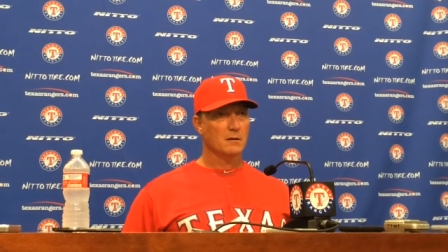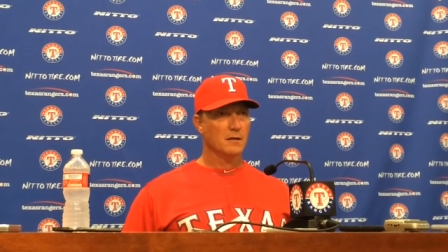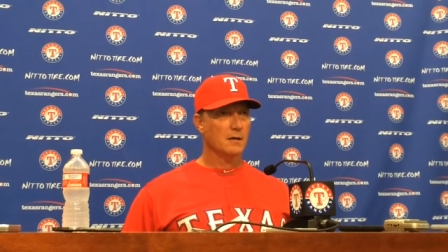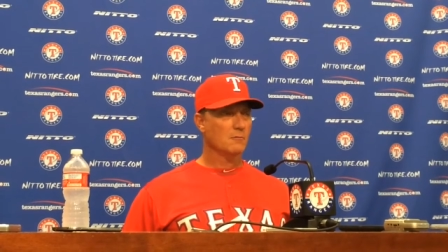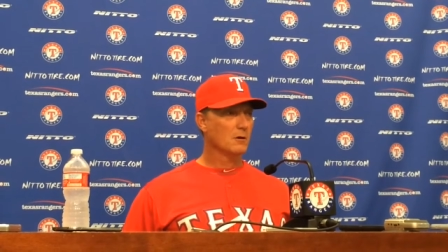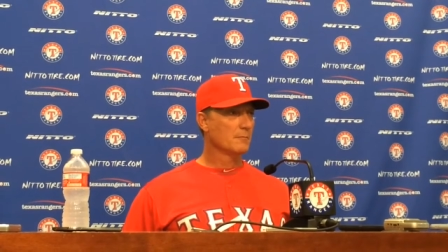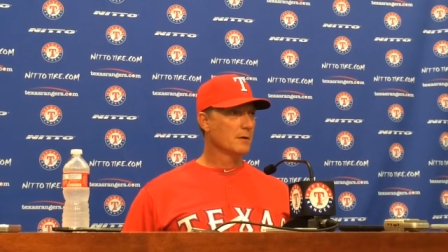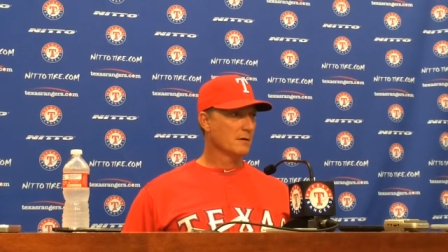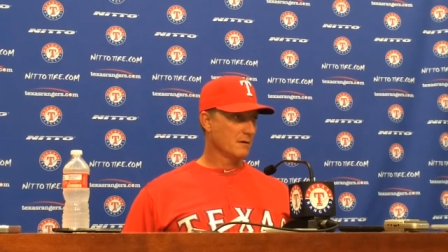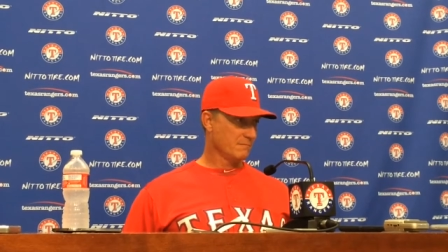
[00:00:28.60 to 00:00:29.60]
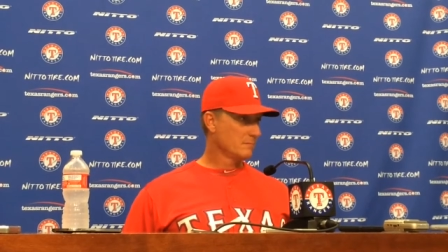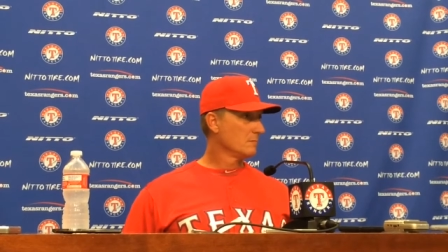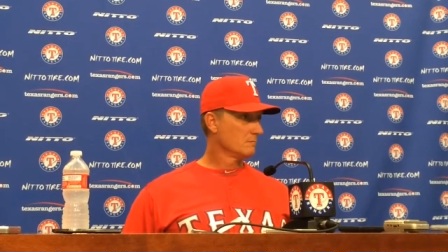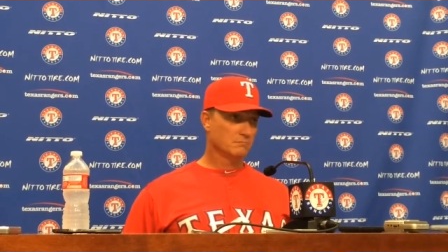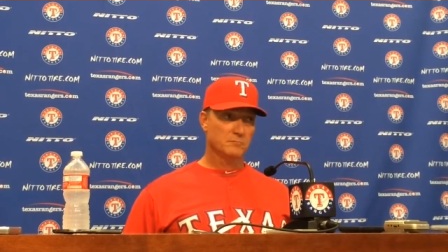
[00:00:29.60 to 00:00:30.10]
Yeah, well, I mean, I
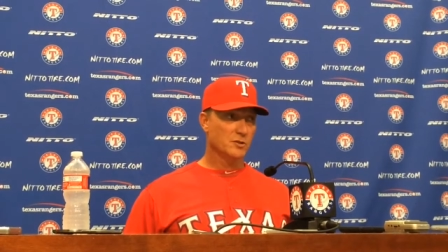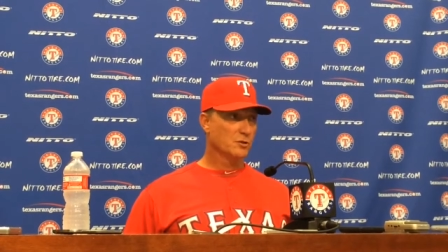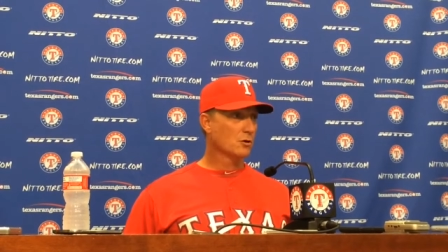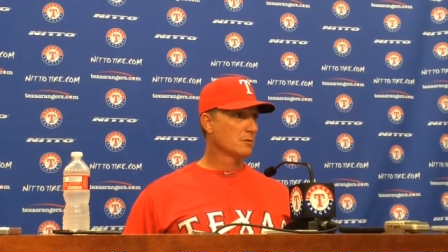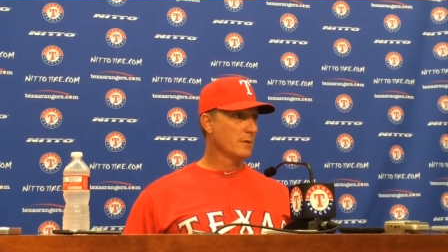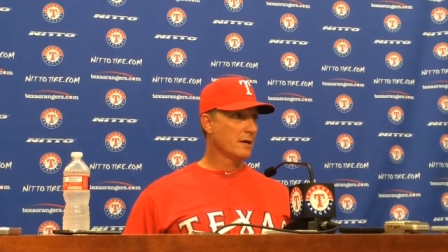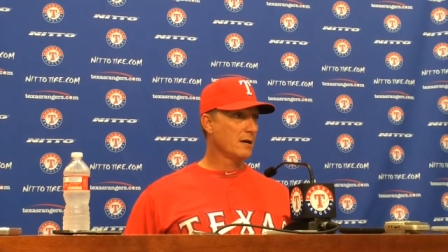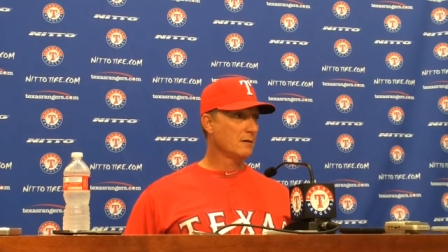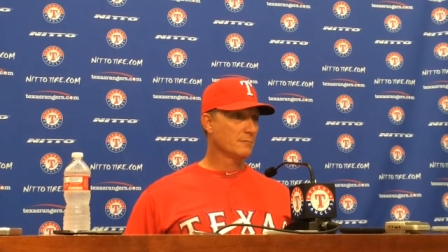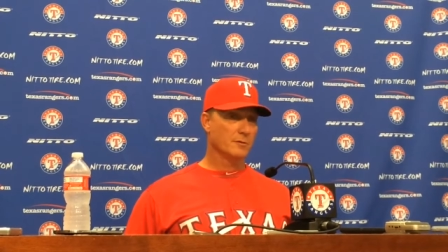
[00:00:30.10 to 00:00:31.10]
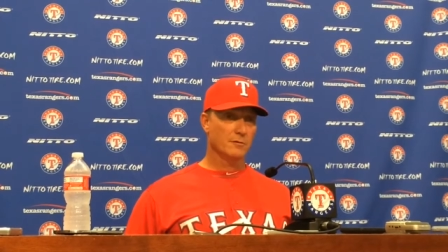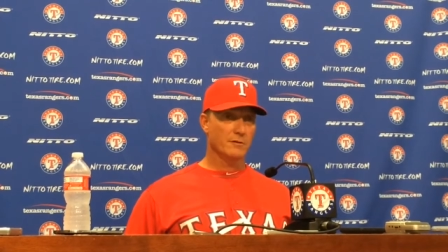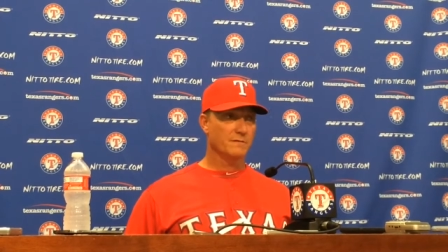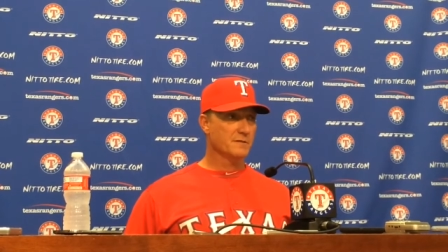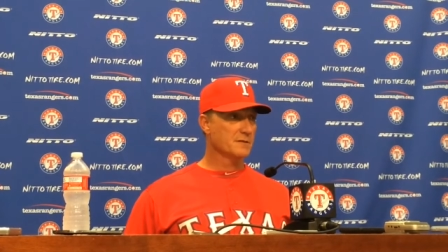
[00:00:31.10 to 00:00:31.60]
just talked about how, you know,
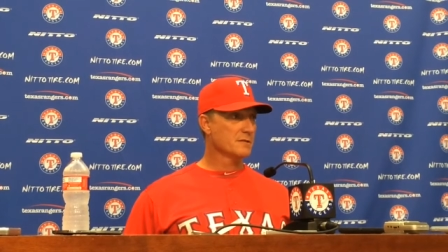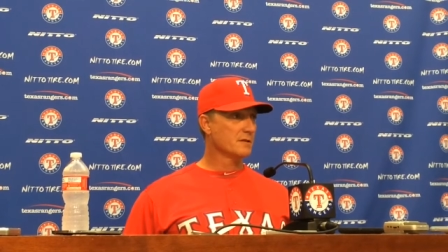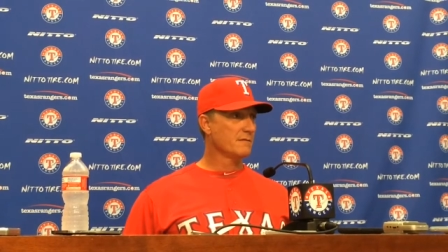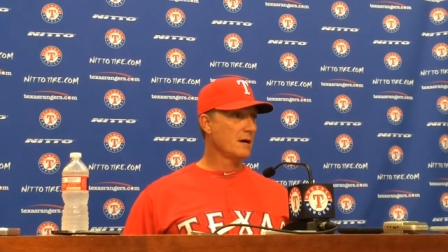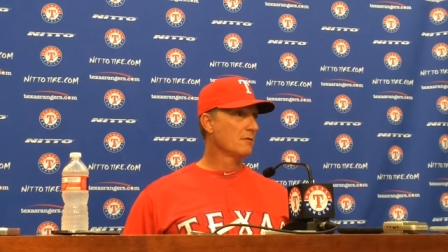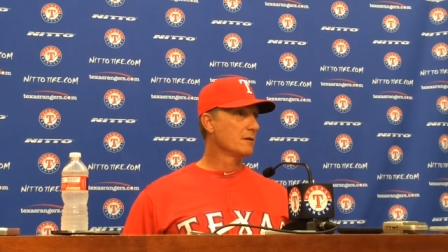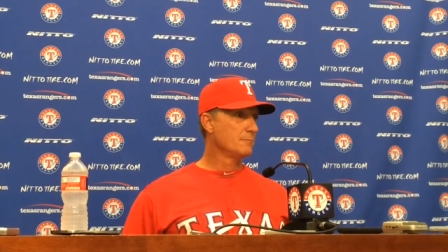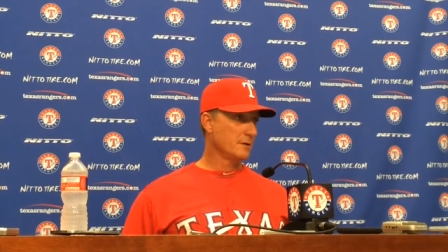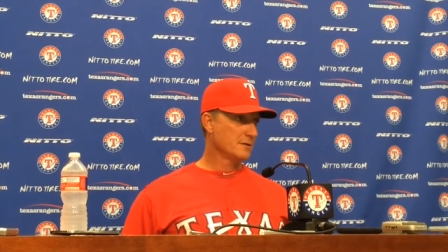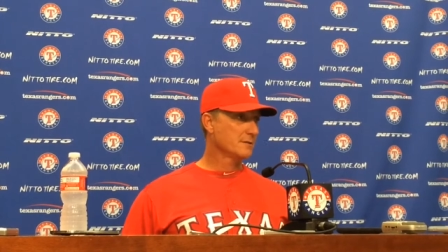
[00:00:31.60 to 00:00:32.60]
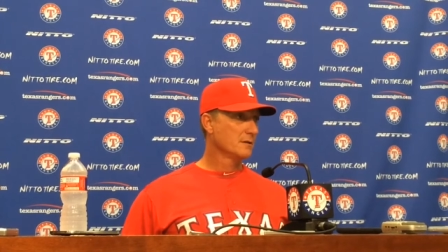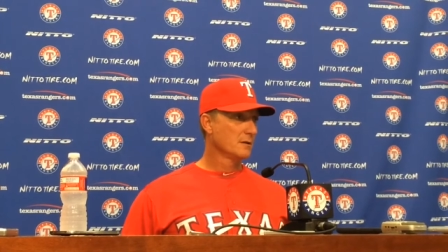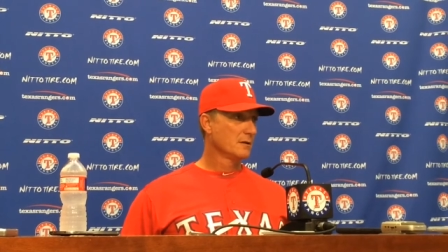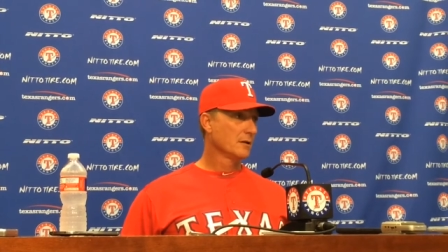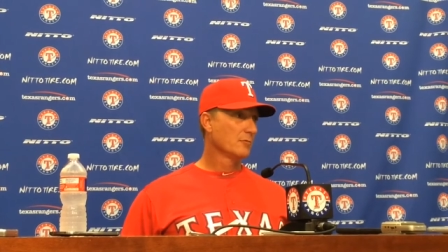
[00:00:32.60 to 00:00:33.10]
the efficiency of how he pitched.
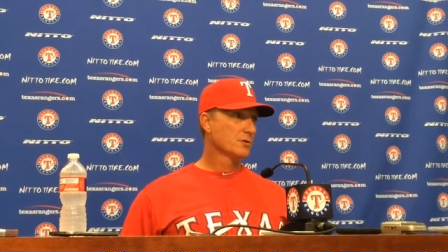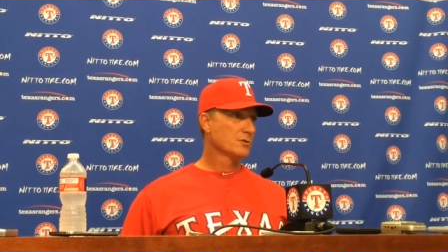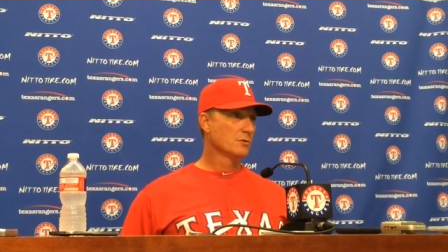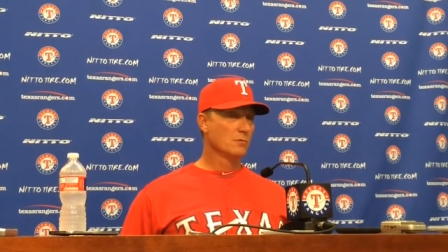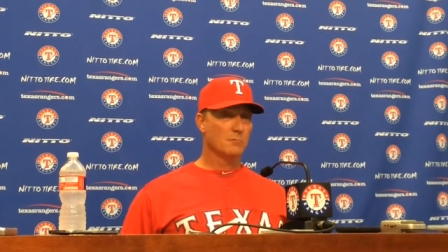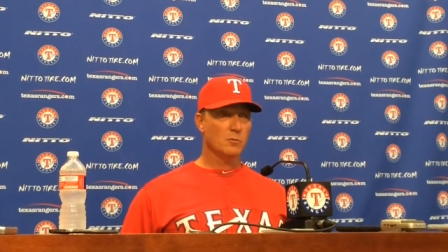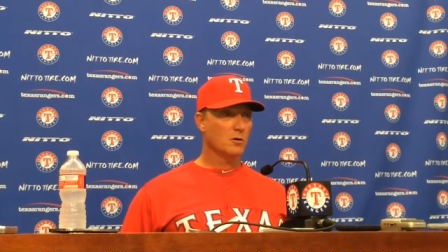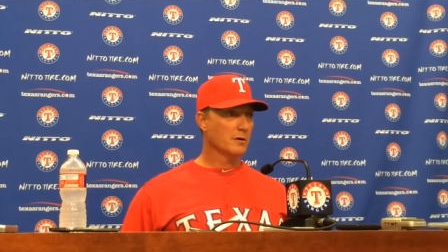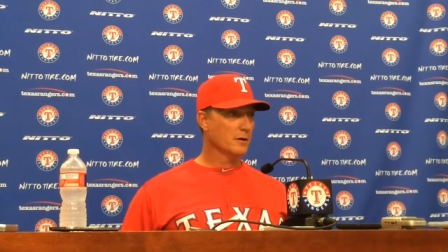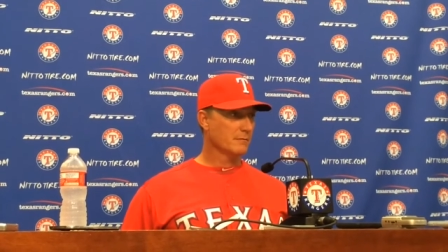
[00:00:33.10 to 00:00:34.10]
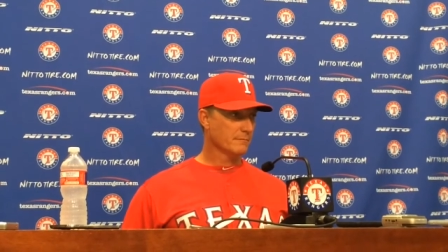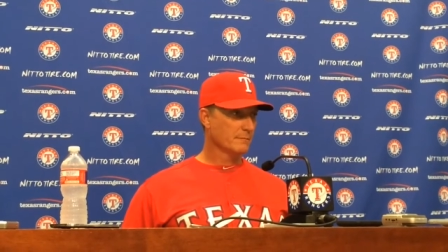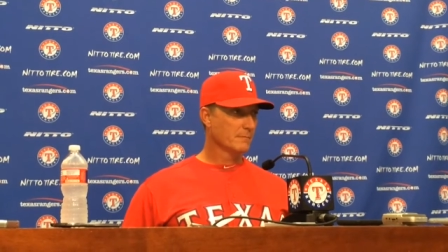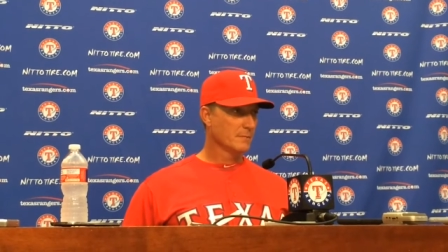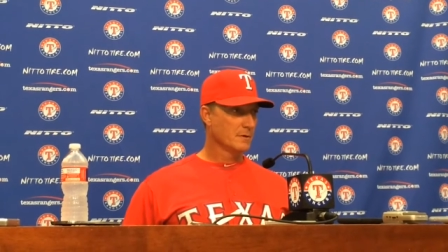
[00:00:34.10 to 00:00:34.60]
It was a two run ball game.
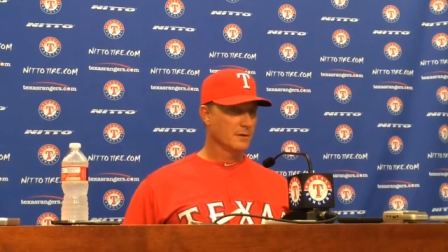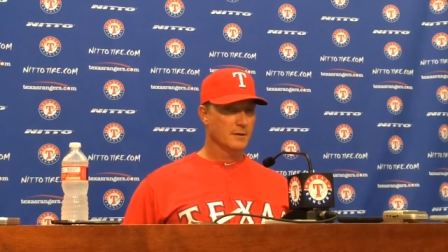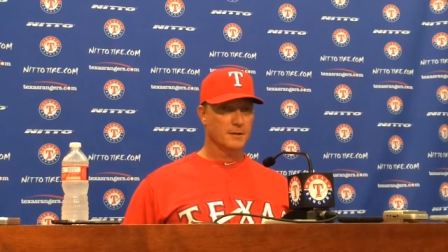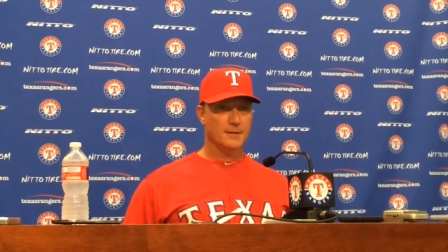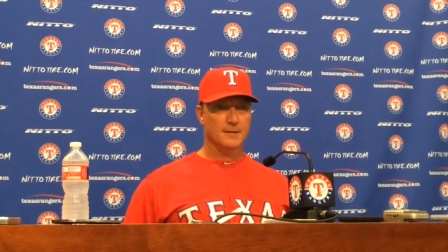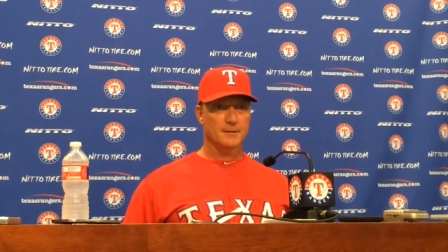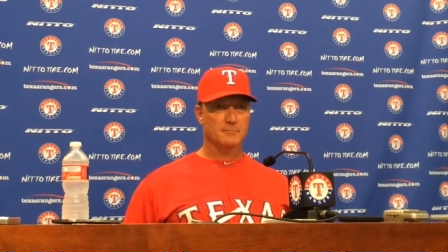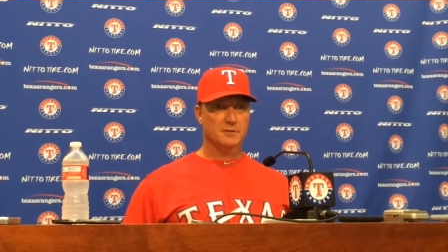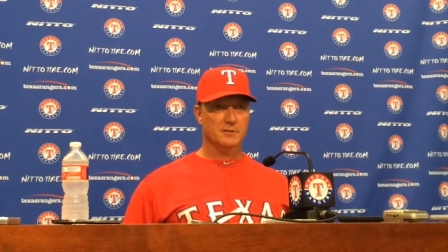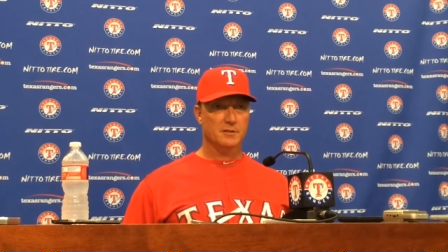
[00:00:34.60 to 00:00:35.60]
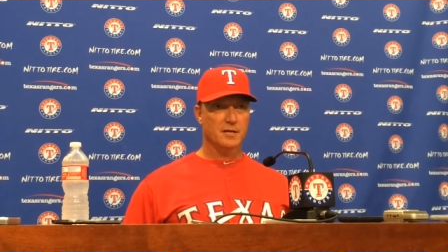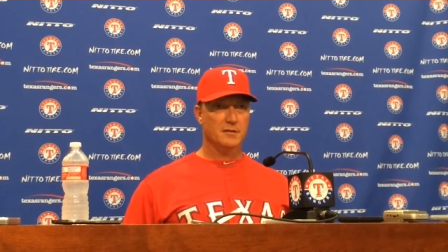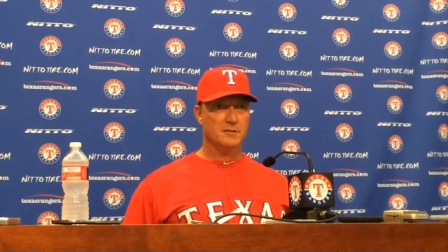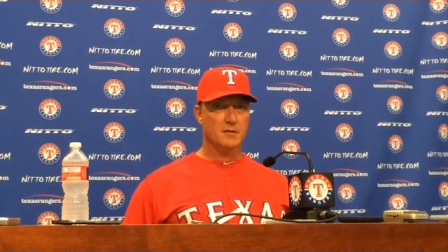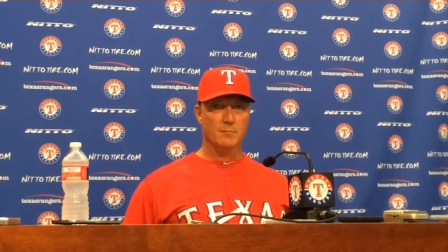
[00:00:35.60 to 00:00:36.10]
This is a guy
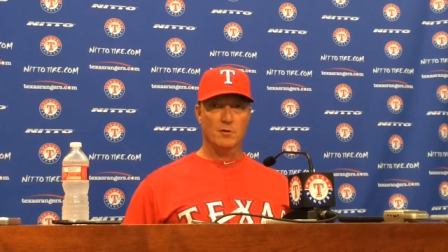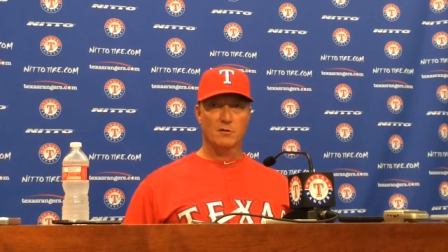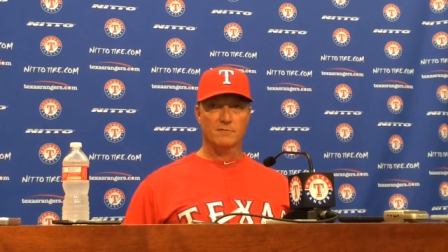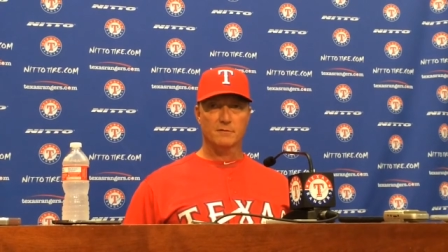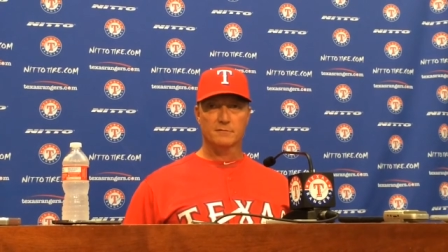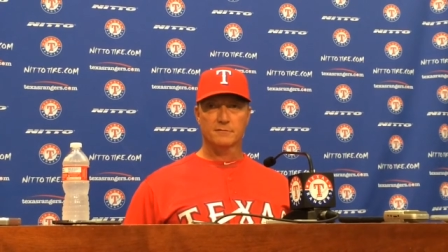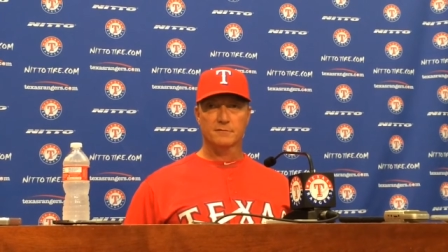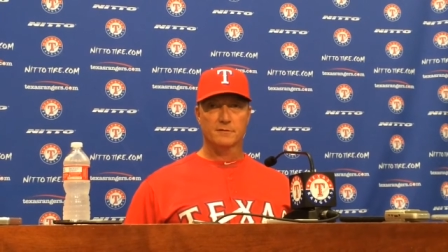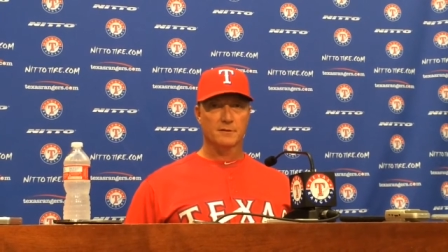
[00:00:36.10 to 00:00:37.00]
that's coming off of